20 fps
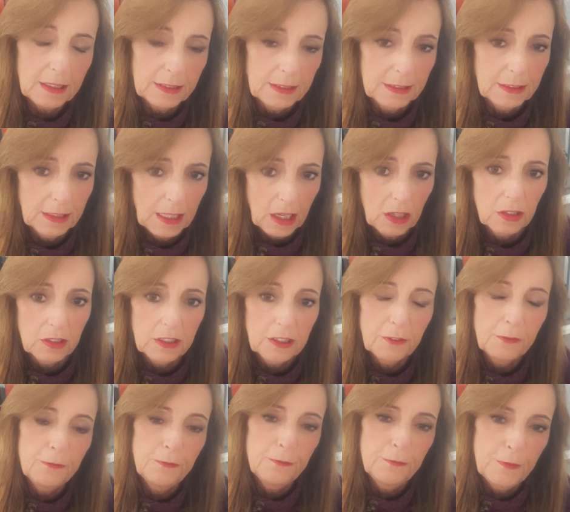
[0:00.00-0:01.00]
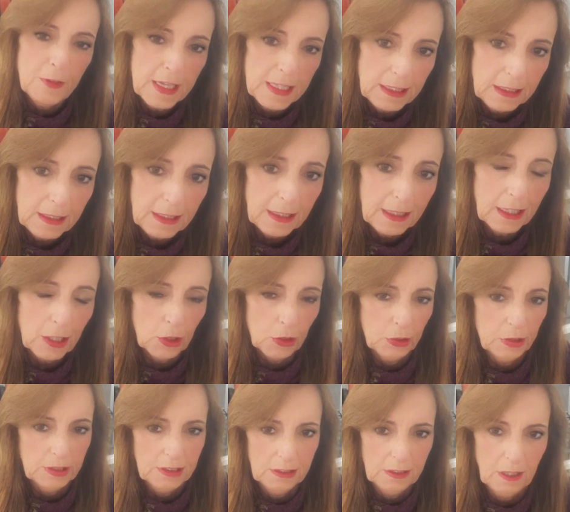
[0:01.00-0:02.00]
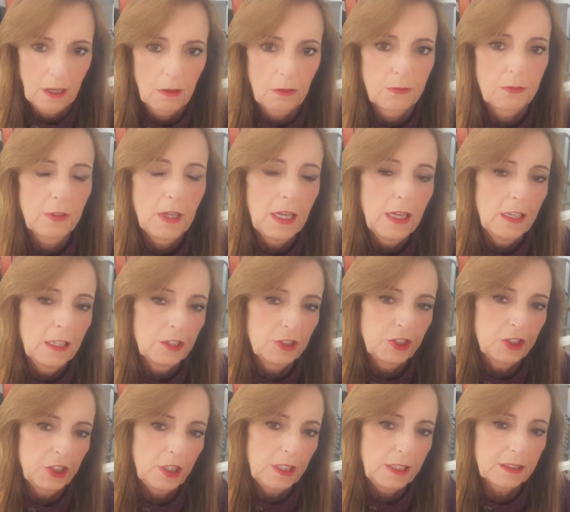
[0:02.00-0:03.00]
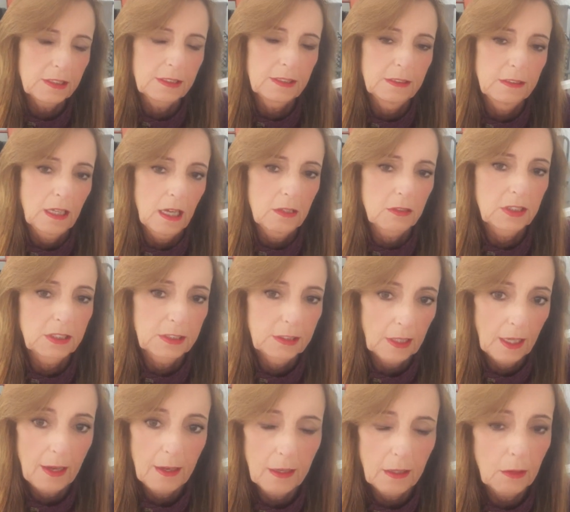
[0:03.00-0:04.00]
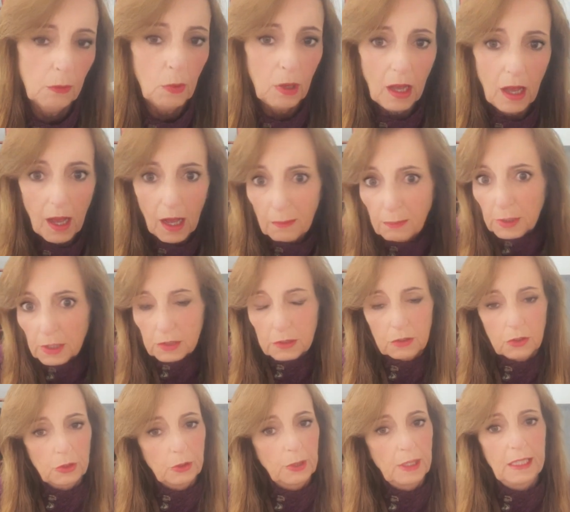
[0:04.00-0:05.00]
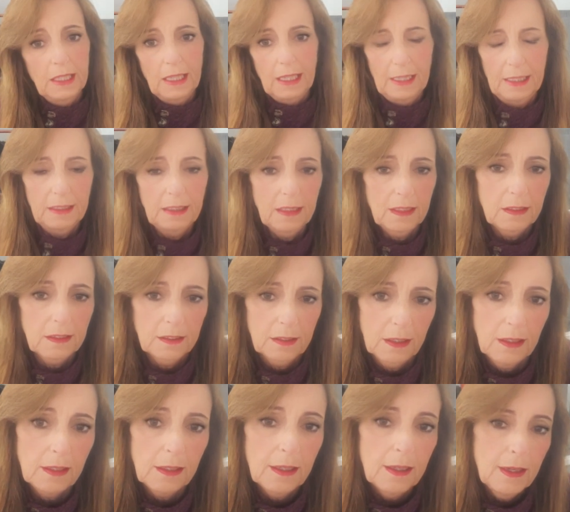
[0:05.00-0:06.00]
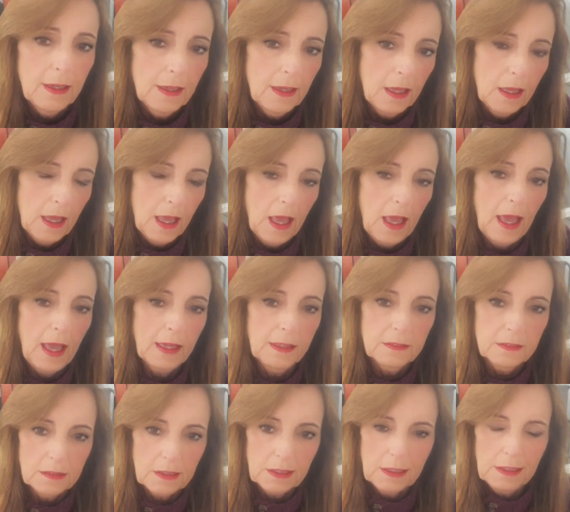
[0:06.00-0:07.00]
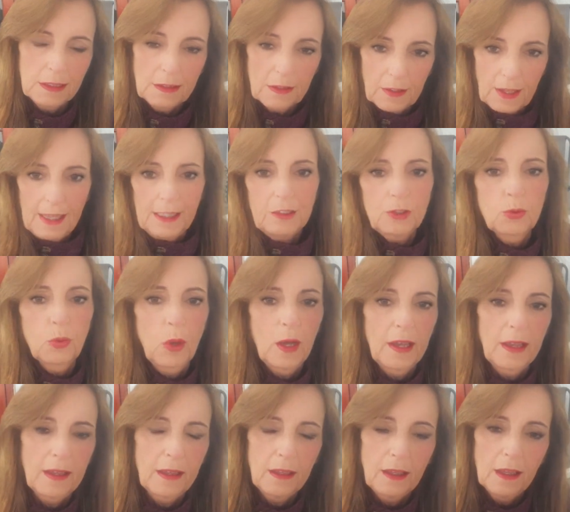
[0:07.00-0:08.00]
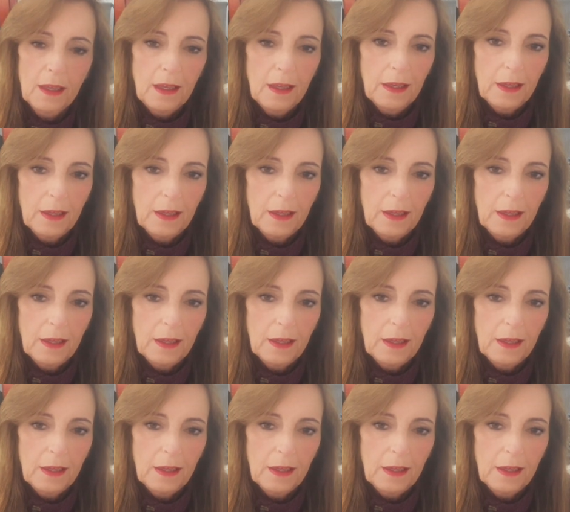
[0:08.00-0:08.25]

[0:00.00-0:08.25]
is now defending herself. She is now saying, well, I'm not doing anything. And in that way,